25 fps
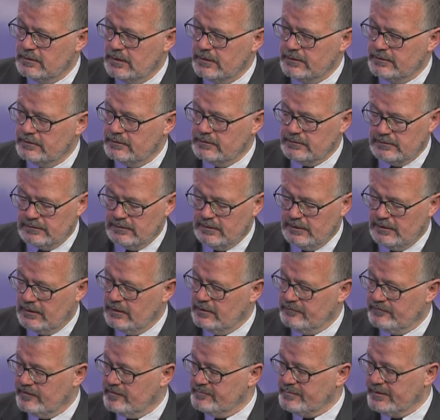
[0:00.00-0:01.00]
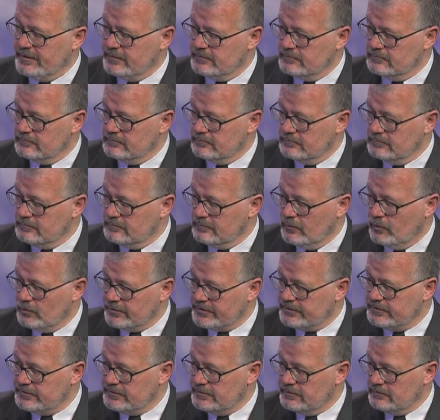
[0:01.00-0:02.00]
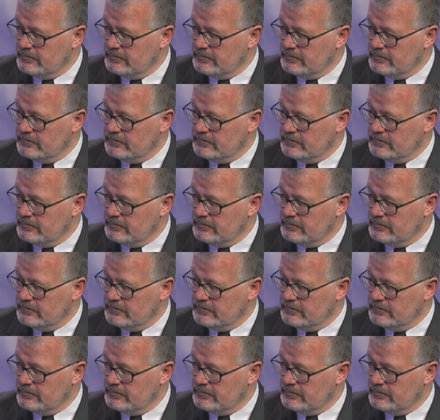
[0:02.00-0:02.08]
And have they been audited?